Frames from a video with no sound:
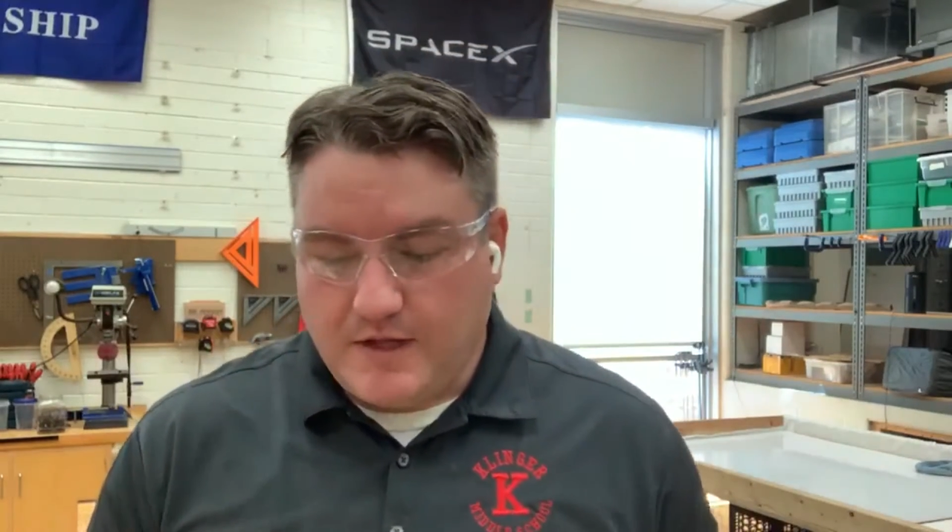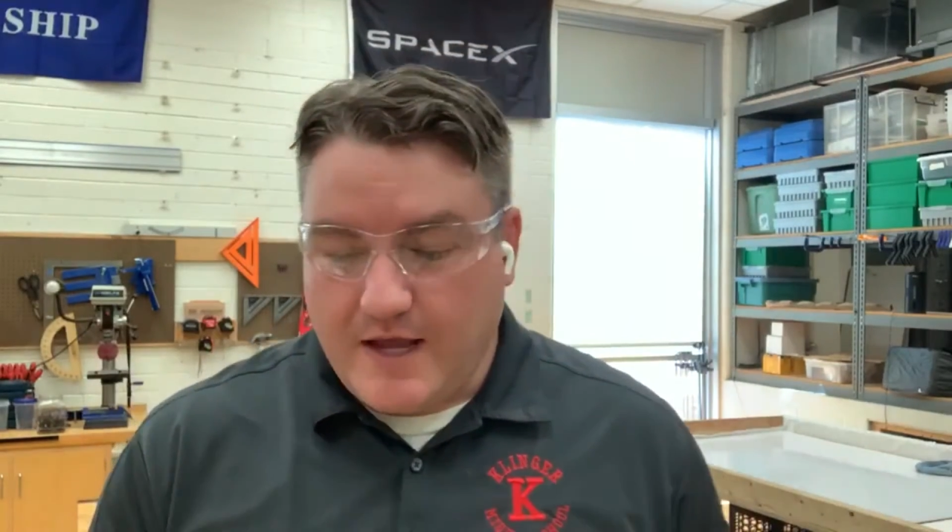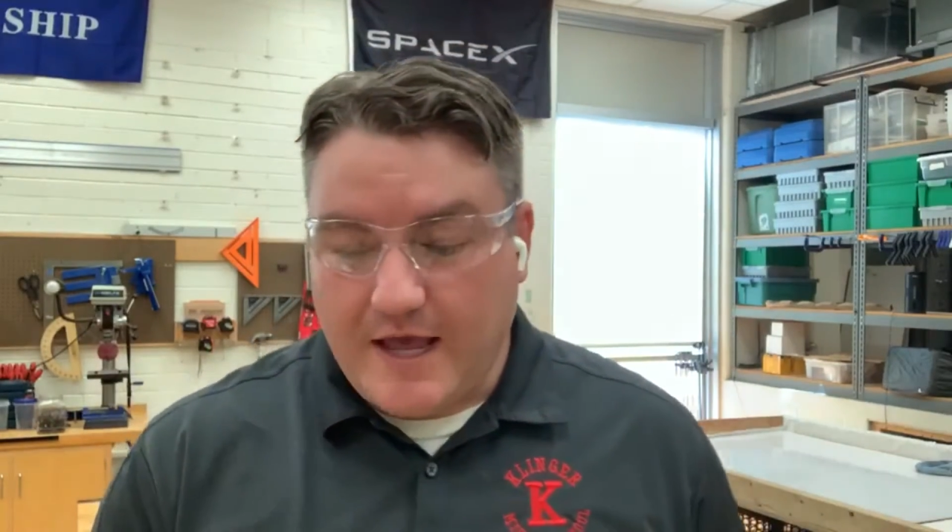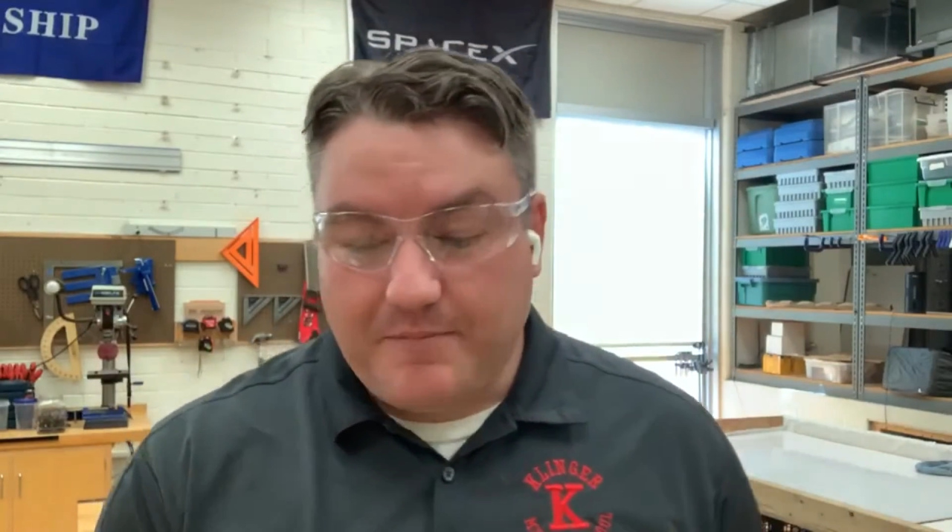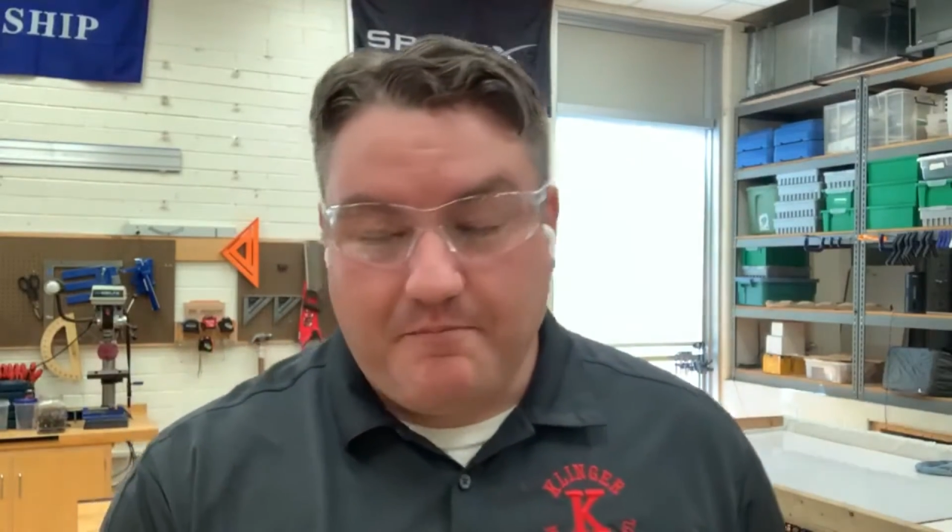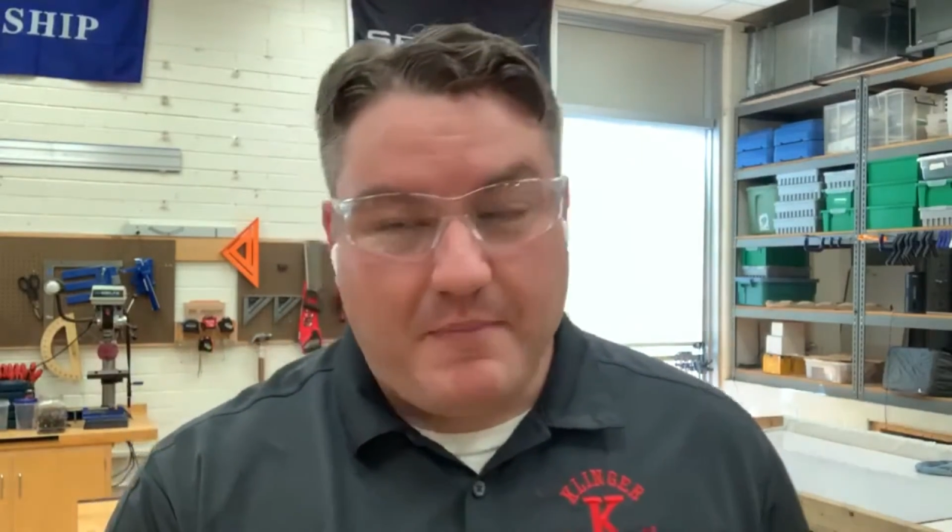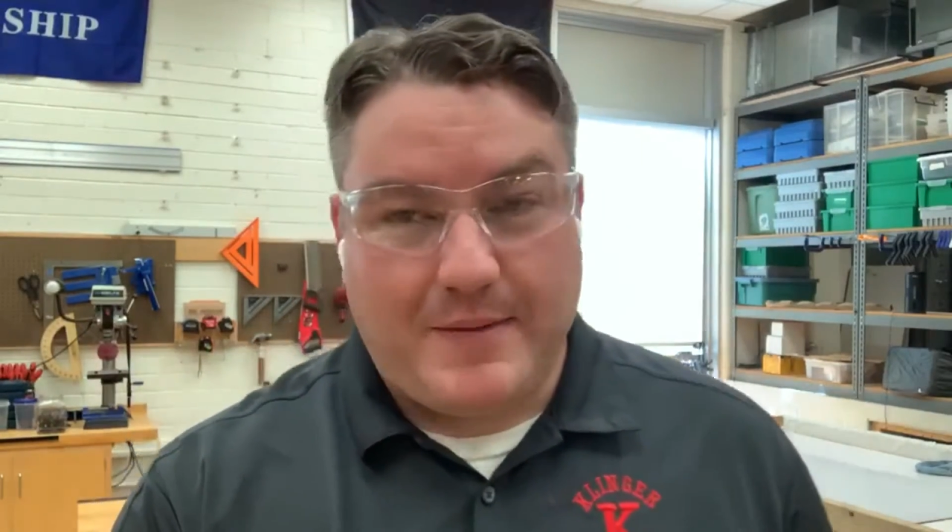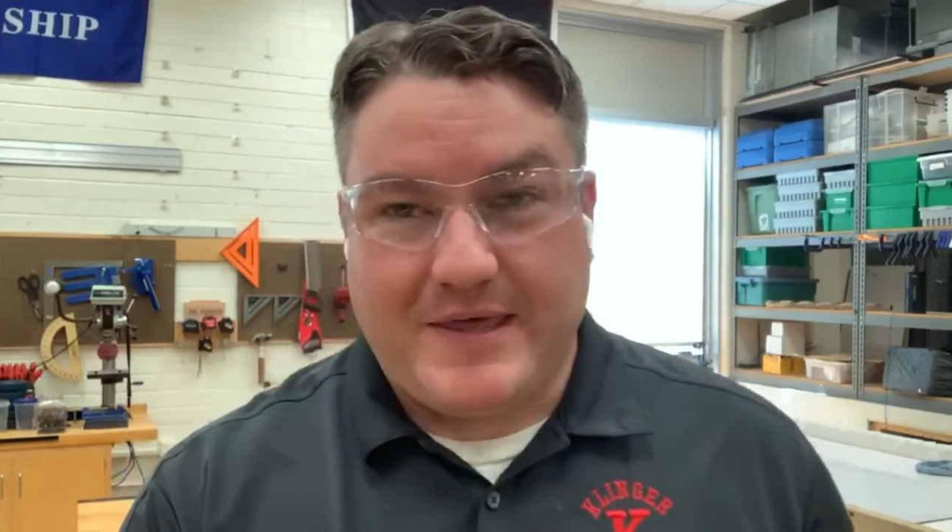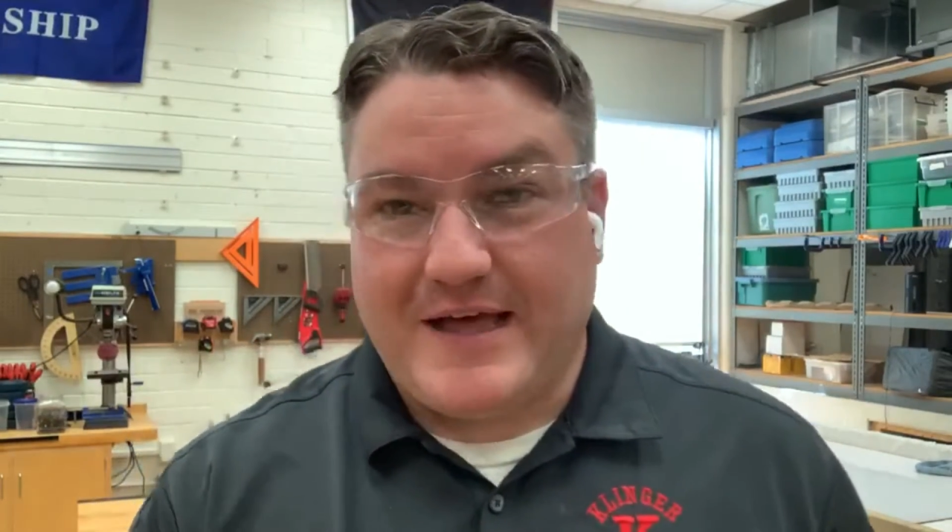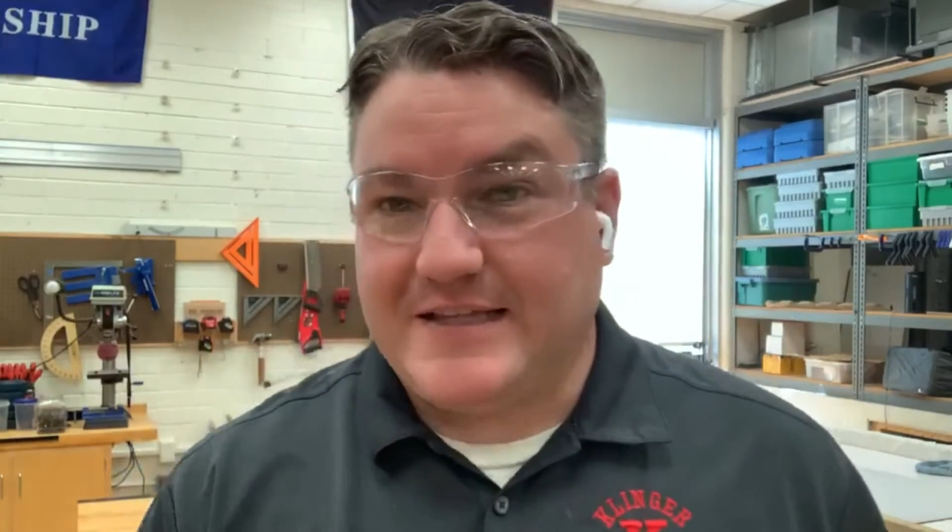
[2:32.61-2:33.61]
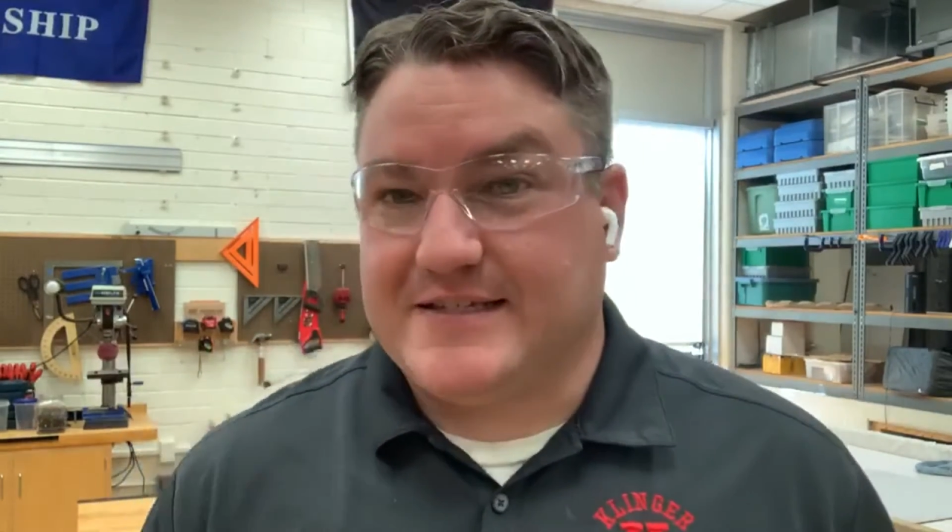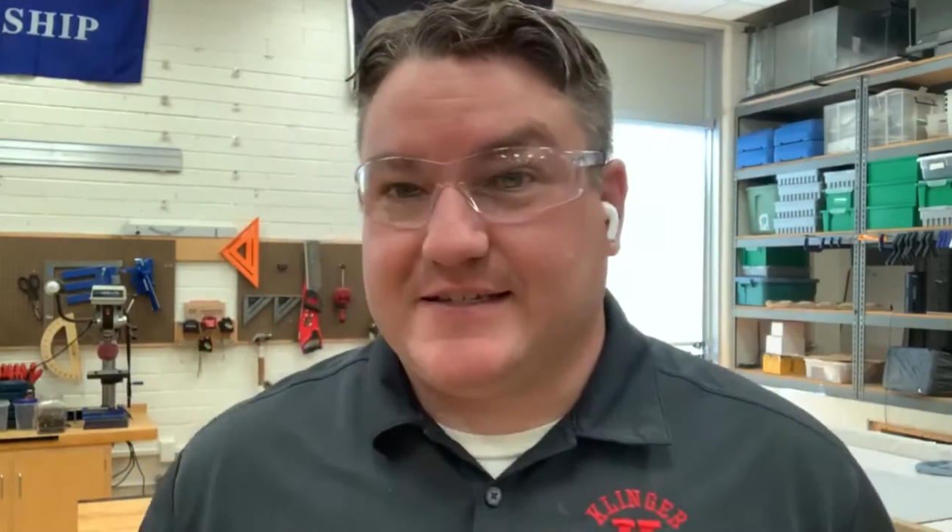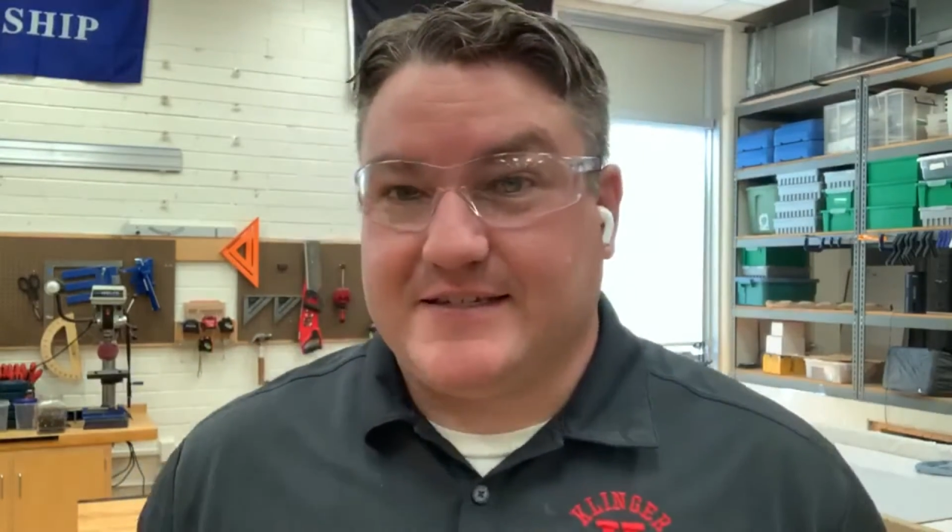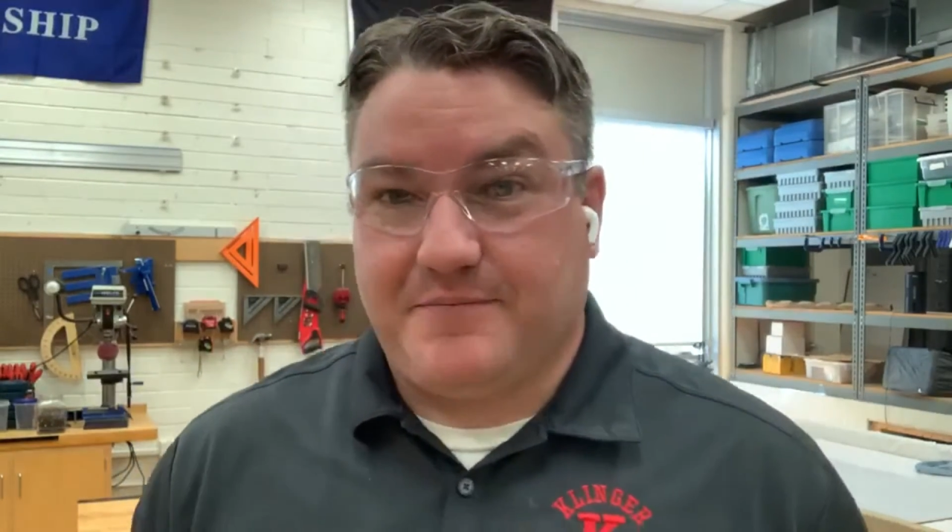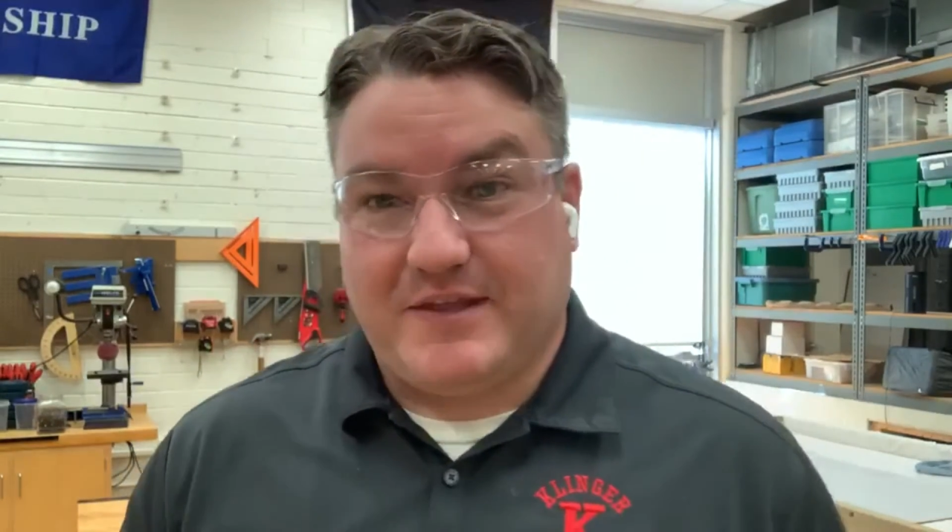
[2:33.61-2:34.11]
and maybe that's
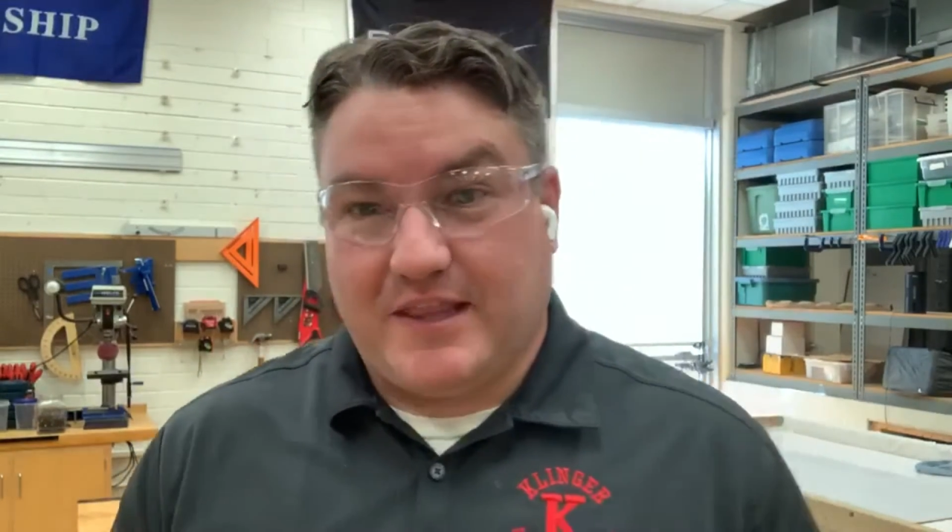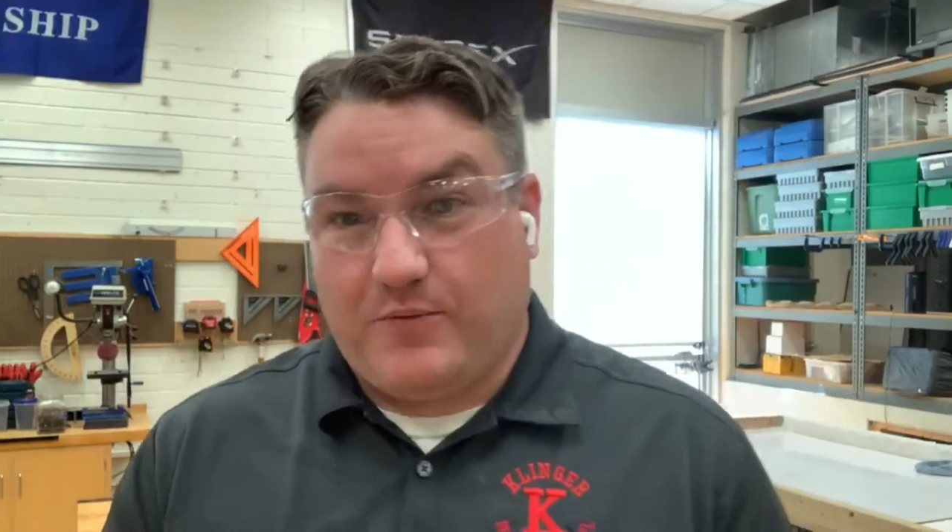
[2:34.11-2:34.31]
something that